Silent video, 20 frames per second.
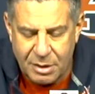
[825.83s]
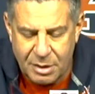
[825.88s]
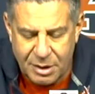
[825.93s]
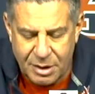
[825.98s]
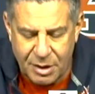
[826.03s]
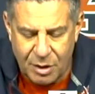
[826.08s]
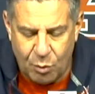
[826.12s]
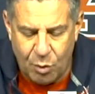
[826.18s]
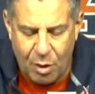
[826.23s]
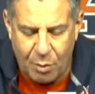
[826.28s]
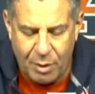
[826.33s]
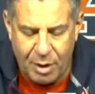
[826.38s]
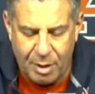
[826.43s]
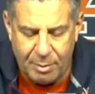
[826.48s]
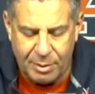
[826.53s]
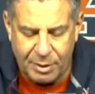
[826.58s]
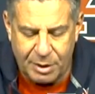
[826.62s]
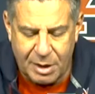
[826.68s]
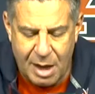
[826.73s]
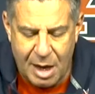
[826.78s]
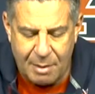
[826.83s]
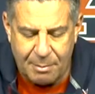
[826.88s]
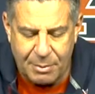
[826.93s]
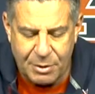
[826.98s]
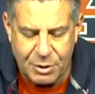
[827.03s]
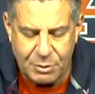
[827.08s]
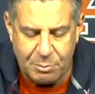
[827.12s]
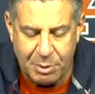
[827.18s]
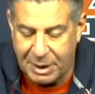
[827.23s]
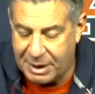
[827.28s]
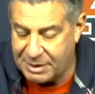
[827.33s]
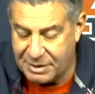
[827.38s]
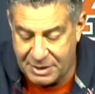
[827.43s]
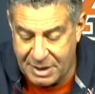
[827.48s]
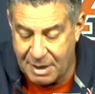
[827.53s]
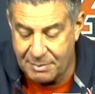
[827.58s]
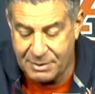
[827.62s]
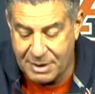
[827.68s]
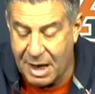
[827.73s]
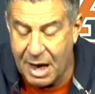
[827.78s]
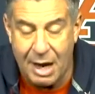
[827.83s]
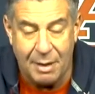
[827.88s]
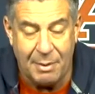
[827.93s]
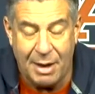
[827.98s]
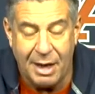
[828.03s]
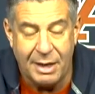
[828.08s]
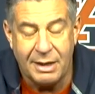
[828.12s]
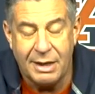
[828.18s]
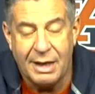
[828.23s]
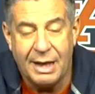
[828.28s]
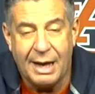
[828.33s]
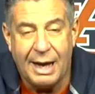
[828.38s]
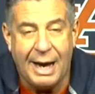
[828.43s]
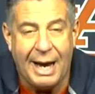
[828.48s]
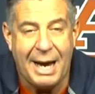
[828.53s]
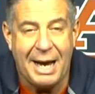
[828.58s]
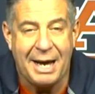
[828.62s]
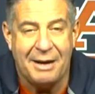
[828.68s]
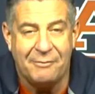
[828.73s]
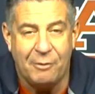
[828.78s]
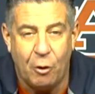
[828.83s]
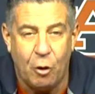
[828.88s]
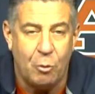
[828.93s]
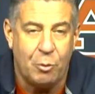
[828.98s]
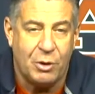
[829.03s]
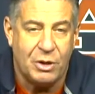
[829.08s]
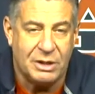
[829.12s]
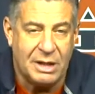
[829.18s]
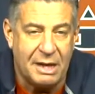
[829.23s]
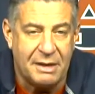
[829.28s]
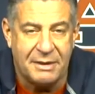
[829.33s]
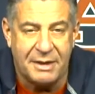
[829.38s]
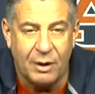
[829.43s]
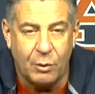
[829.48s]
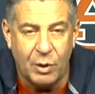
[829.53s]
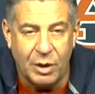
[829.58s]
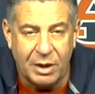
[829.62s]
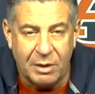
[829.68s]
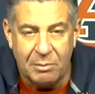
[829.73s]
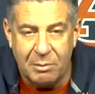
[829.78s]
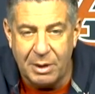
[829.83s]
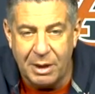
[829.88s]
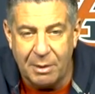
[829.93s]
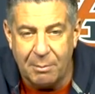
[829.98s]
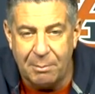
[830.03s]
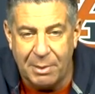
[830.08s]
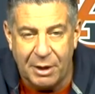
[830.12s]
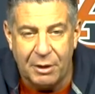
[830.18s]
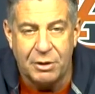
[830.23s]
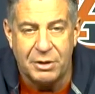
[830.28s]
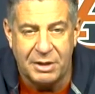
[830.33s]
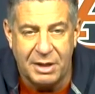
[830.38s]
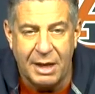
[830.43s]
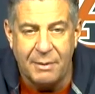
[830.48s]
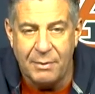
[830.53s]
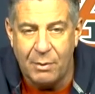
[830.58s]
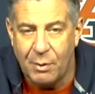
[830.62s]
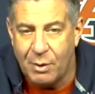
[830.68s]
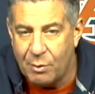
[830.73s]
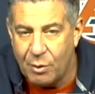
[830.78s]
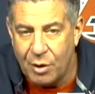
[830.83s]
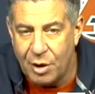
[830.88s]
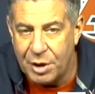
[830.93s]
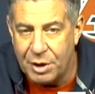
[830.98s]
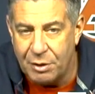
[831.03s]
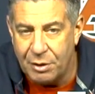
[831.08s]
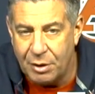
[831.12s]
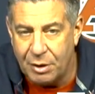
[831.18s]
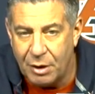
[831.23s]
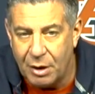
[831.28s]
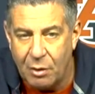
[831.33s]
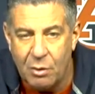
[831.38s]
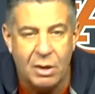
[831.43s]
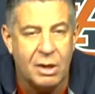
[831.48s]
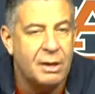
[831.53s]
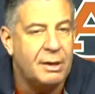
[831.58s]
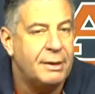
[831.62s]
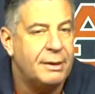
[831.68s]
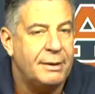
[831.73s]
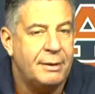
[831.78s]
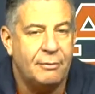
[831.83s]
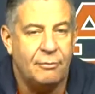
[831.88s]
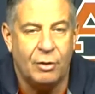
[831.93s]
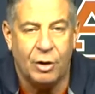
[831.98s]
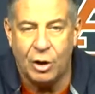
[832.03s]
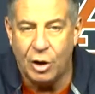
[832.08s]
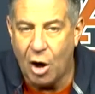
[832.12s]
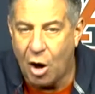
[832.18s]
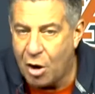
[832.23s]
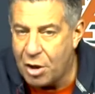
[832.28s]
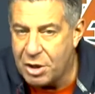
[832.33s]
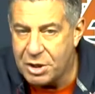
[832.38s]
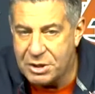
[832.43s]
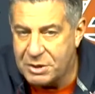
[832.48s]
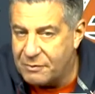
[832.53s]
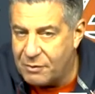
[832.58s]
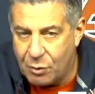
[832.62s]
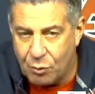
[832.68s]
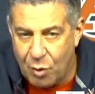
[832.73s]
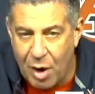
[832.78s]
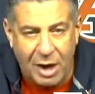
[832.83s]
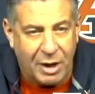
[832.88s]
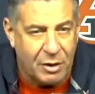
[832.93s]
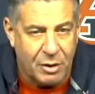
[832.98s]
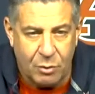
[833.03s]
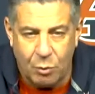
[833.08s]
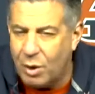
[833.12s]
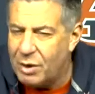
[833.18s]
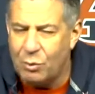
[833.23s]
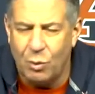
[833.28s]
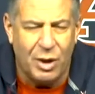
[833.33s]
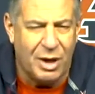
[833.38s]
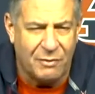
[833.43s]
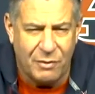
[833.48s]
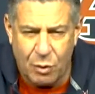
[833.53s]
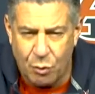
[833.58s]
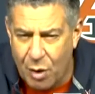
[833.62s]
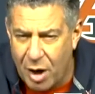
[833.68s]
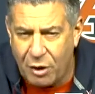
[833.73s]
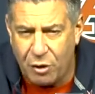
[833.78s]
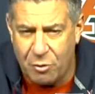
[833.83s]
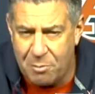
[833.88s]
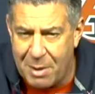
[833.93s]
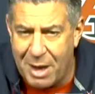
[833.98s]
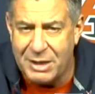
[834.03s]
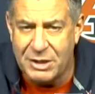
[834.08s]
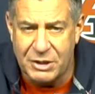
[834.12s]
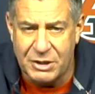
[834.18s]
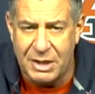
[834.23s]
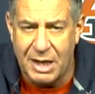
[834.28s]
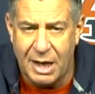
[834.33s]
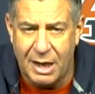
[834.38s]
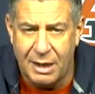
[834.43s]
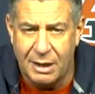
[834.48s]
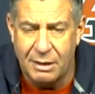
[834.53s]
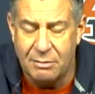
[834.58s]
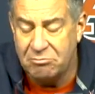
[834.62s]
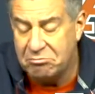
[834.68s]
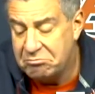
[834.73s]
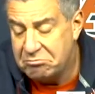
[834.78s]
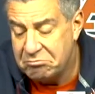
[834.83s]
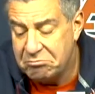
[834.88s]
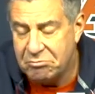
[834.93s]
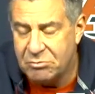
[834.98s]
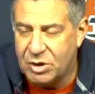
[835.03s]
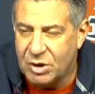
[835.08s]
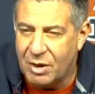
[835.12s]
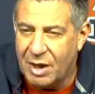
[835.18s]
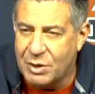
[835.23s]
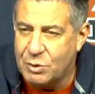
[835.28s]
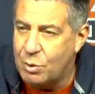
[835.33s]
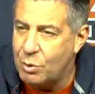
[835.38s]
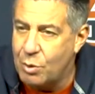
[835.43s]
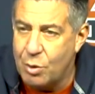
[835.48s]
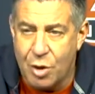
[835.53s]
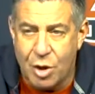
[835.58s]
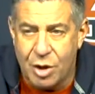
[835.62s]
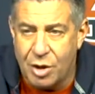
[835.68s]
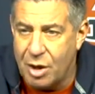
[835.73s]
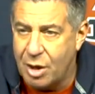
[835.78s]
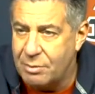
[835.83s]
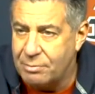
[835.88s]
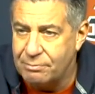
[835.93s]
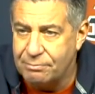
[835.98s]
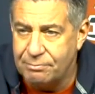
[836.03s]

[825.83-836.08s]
you know, what we're able to accomplish. But at the same time, I have hope because I think we can be a better team than we were a year ago, regardless of the record, whatever the record might say. So that's what we're working on.